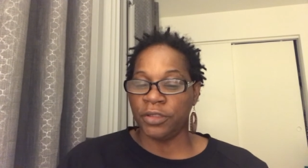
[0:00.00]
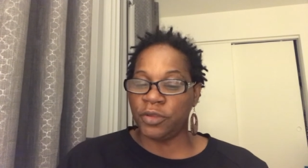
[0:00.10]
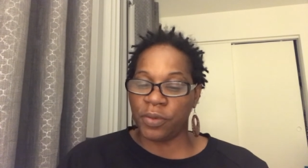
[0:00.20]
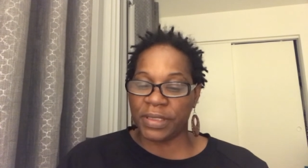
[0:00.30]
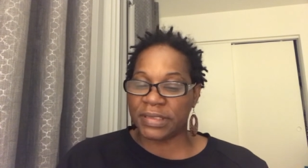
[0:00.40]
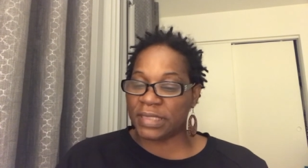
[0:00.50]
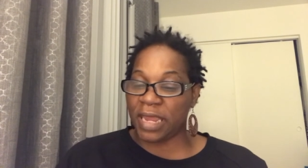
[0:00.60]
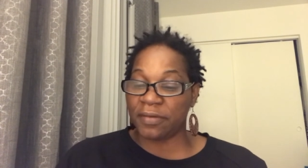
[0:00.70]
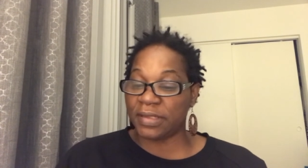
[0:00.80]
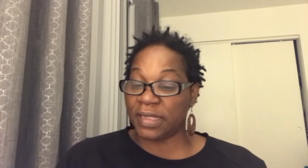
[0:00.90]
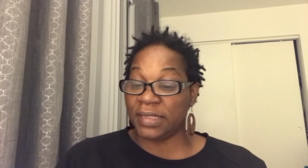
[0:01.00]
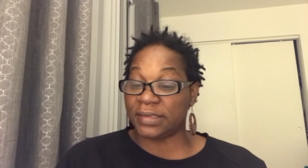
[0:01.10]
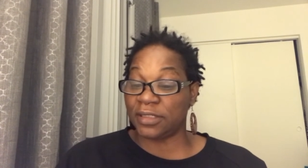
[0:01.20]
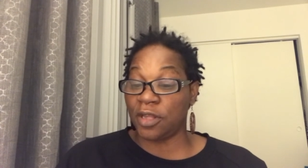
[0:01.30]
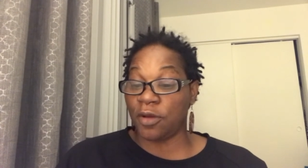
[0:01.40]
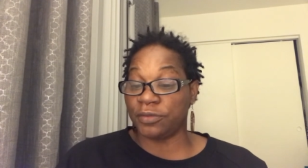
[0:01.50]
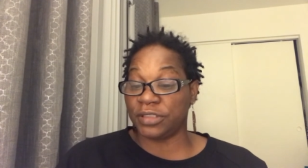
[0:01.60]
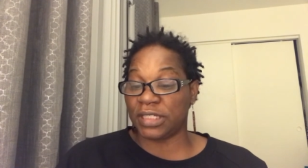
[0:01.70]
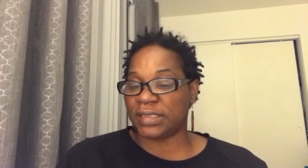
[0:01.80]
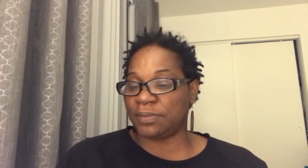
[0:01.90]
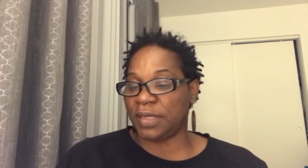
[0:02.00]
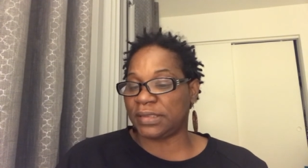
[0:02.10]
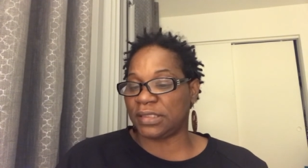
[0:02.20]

Doing scary things alone just makes